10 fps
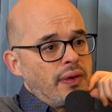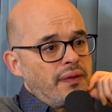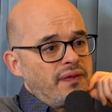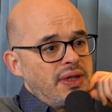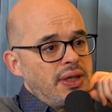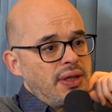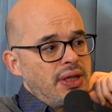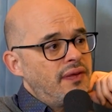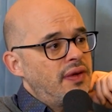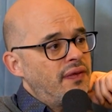gone vegan
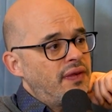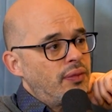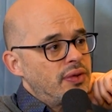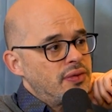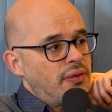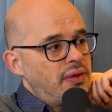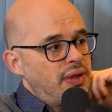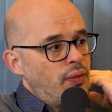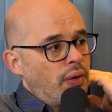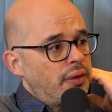even if there was
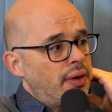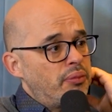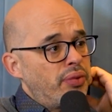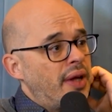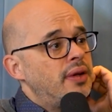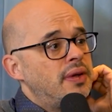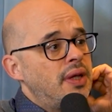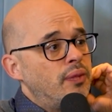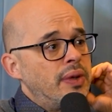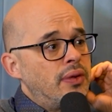only water and bread
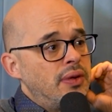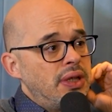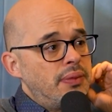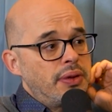that we could eat.